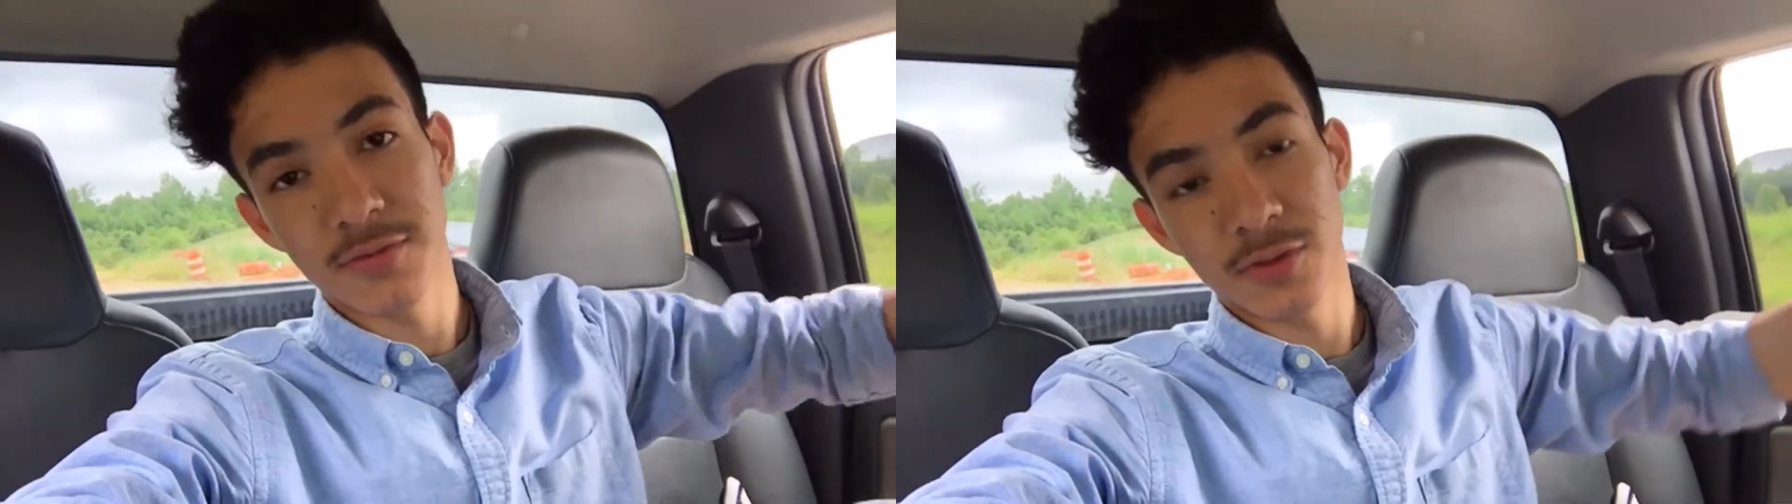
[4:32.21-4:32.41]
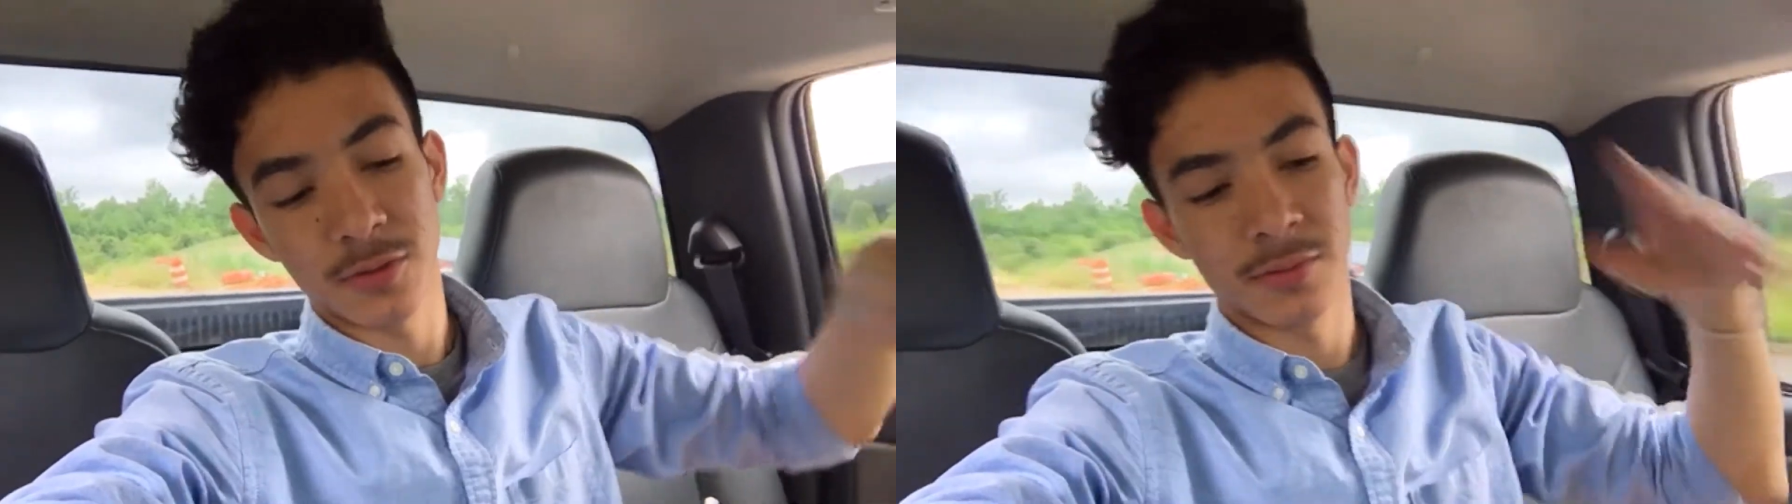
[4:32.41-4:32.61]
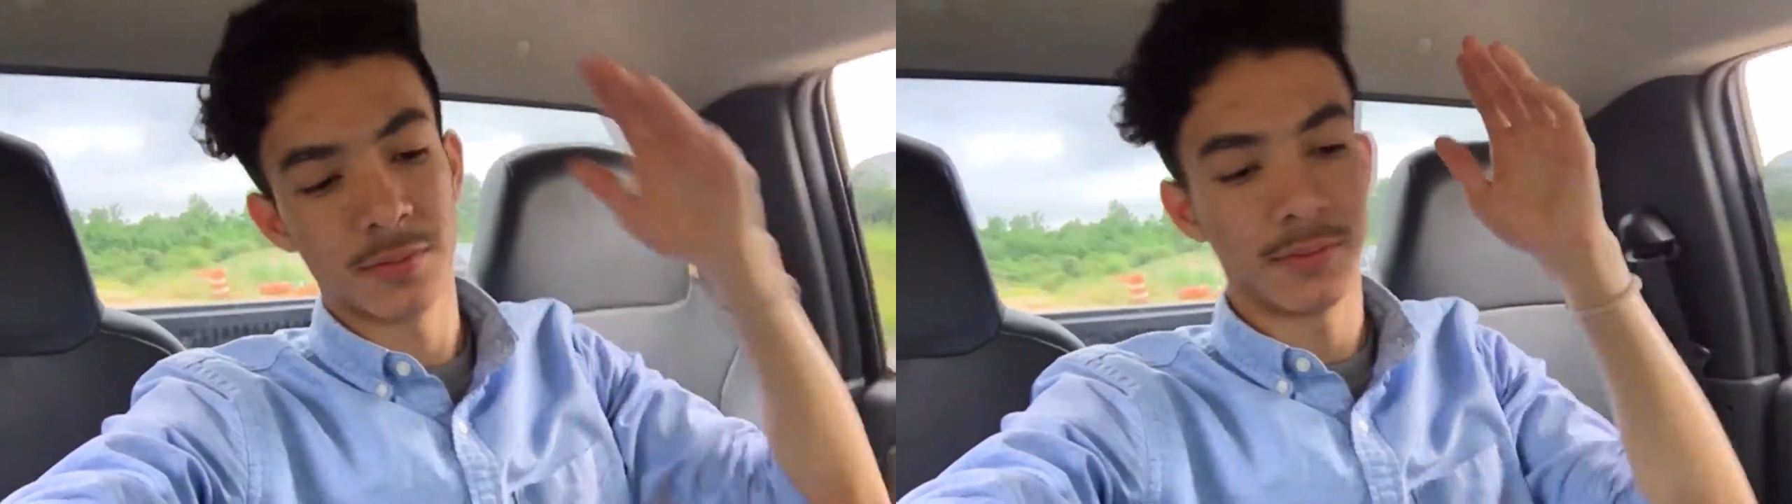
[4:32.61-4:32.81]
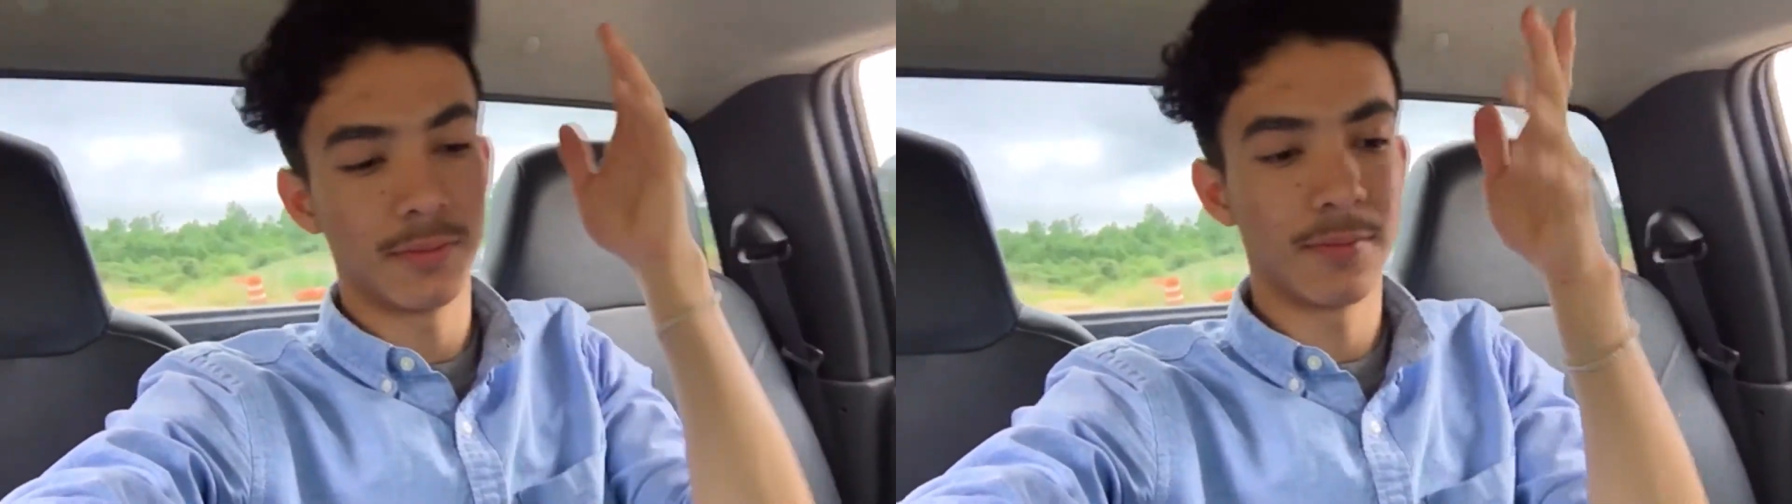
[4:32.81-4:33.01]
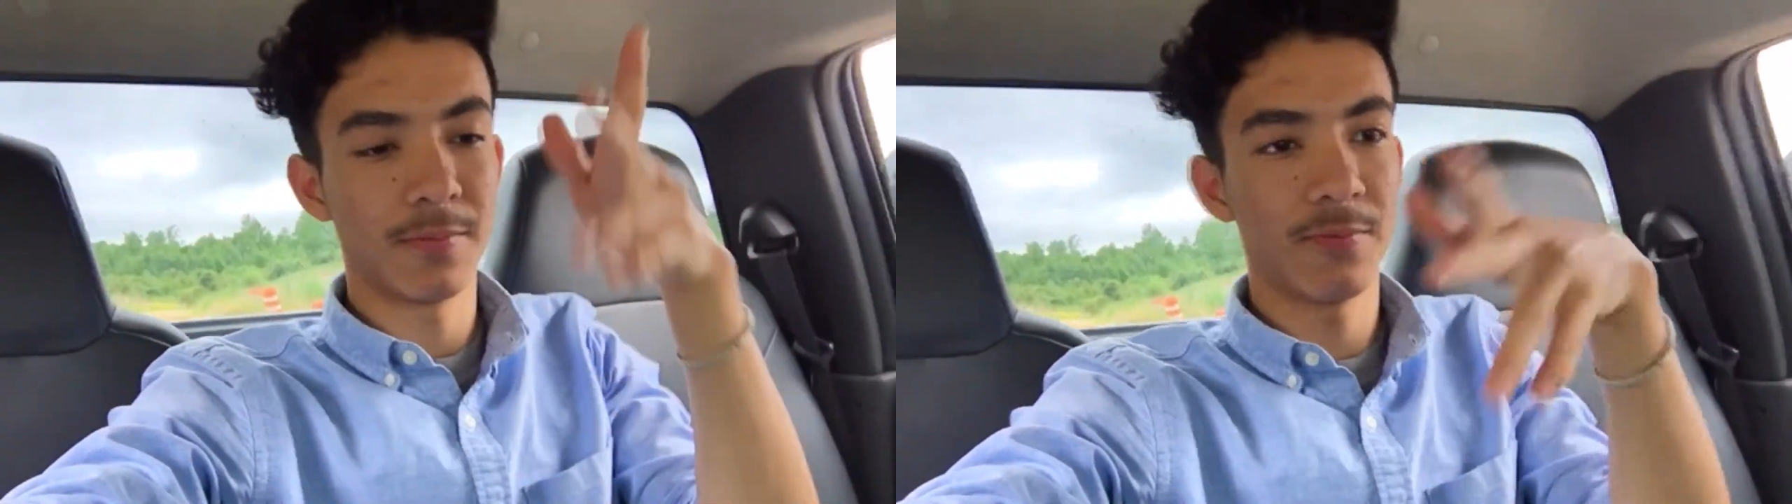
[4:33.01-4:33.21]
from
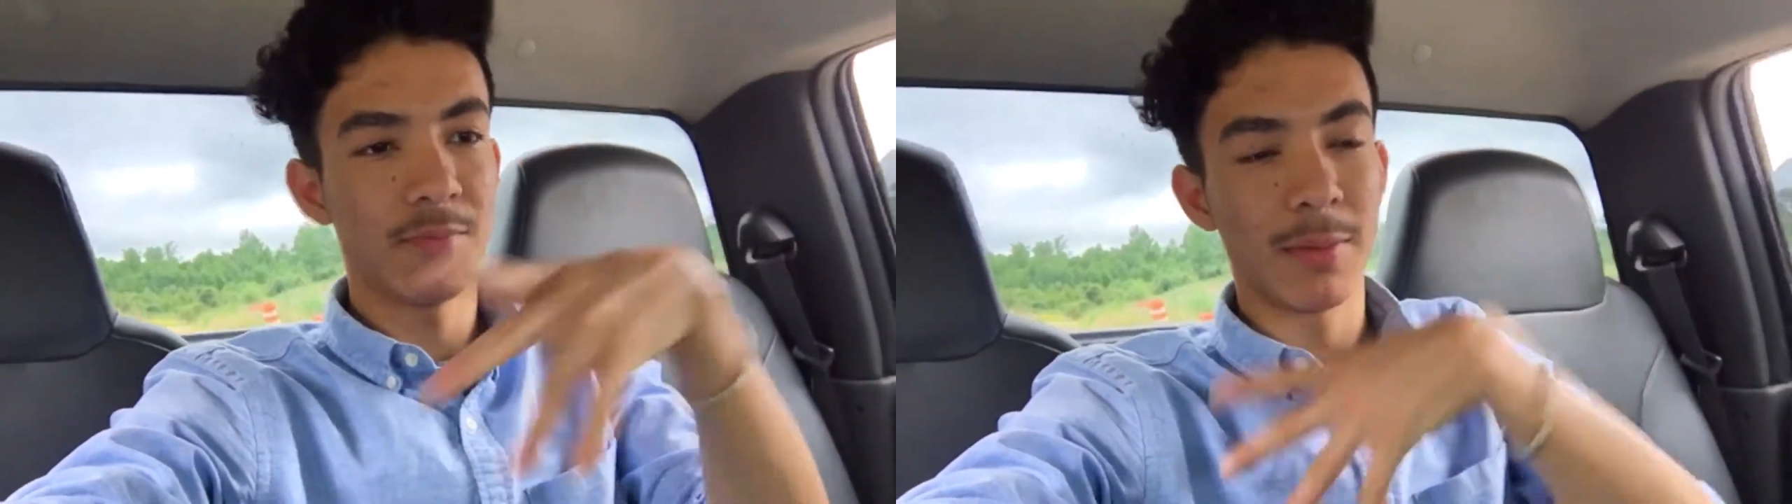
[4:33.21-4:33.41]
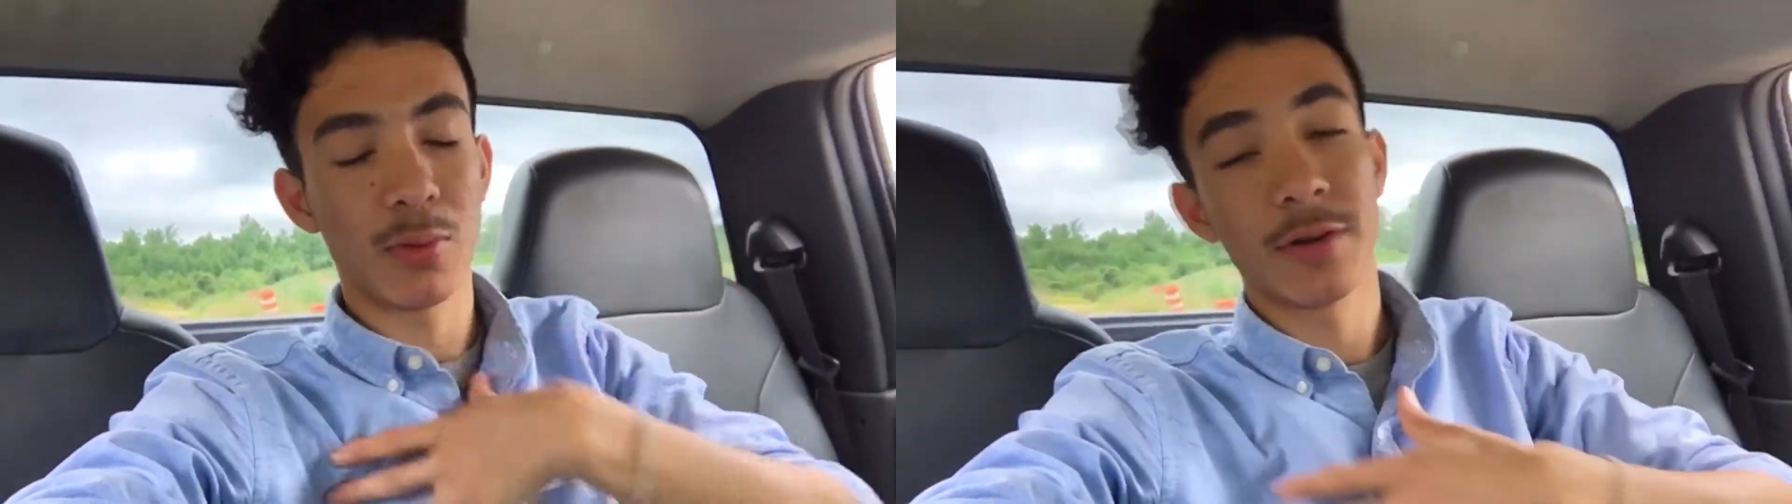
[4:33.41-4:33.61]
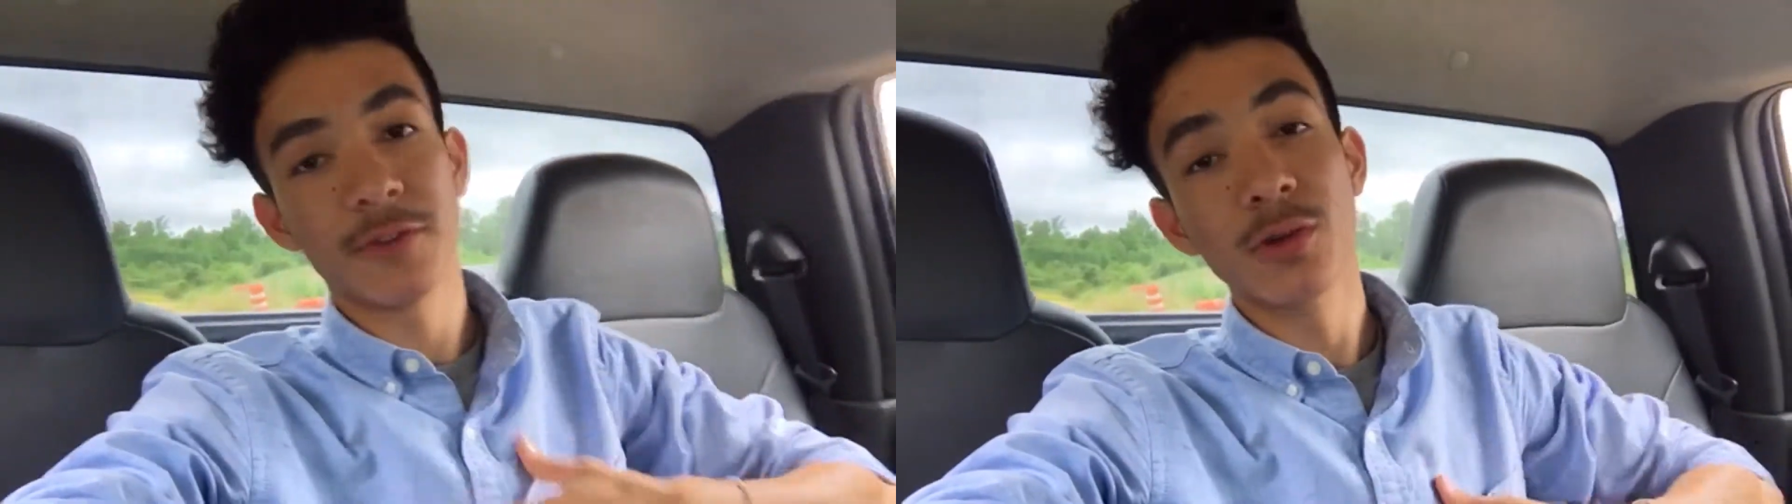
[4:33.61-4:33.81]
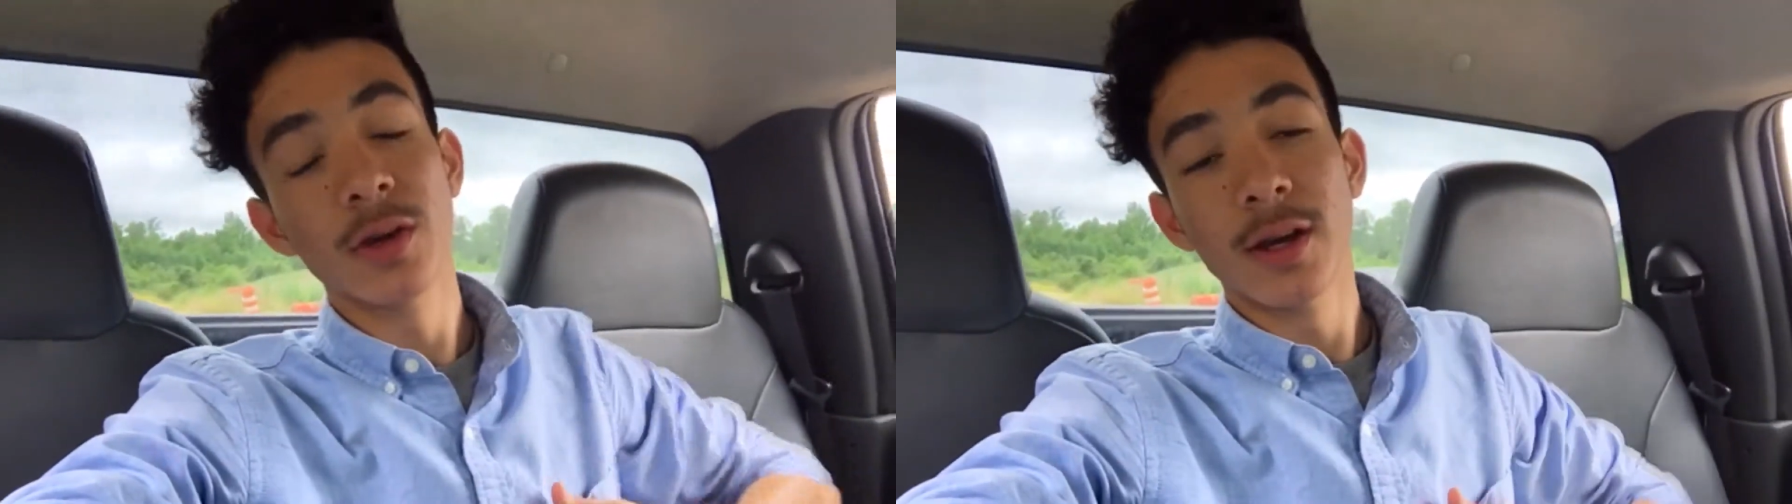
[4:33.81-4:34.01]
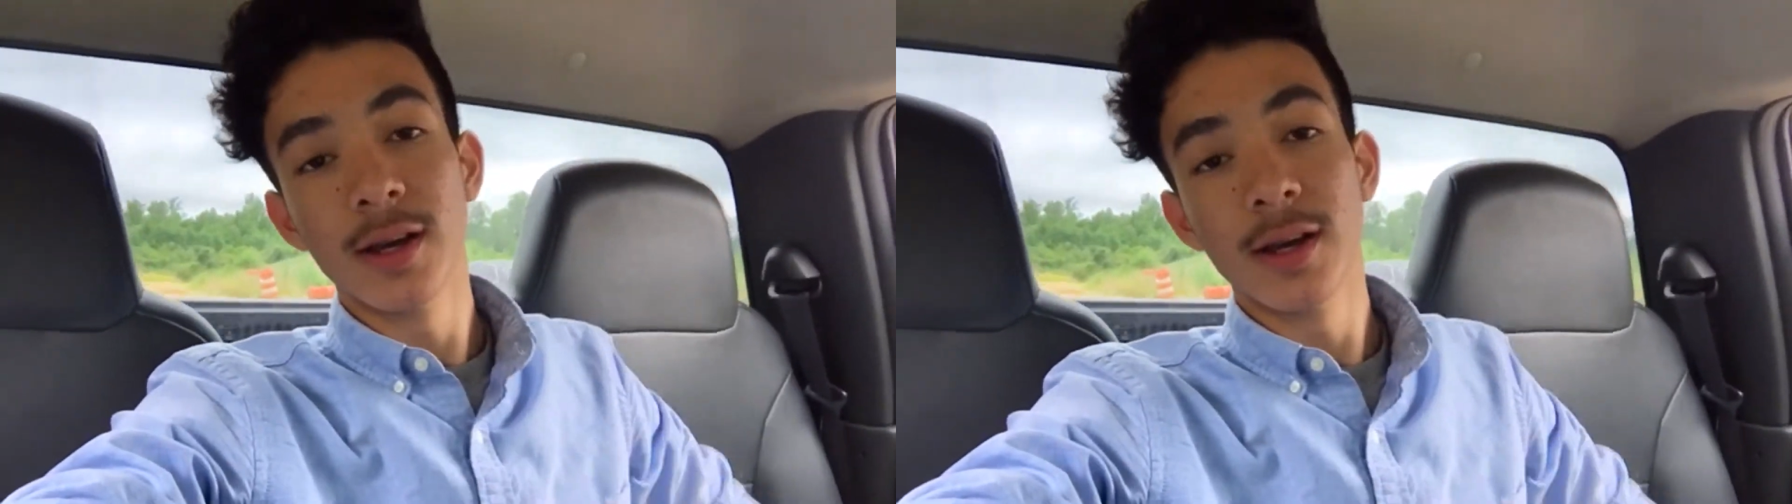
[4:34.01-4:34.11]
my point of view.